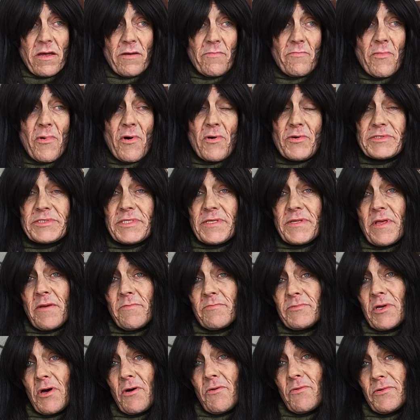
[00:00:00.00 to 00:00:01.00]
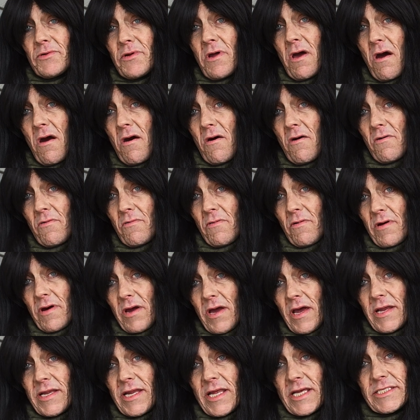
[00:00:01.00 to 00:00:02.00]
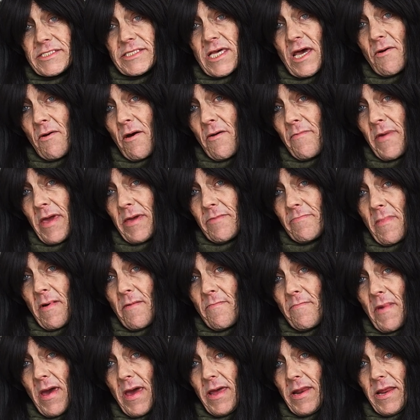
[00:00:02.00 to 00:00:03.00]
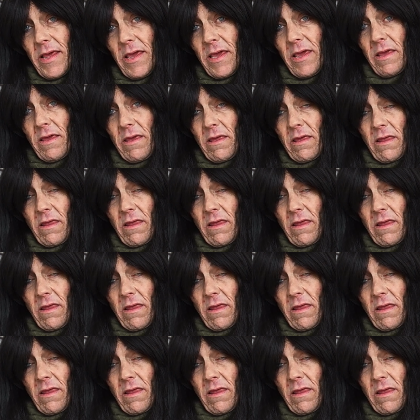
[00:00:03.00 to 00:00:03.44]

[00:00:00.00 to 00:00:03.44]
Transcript: Most of them don't know. And that's how I make my money.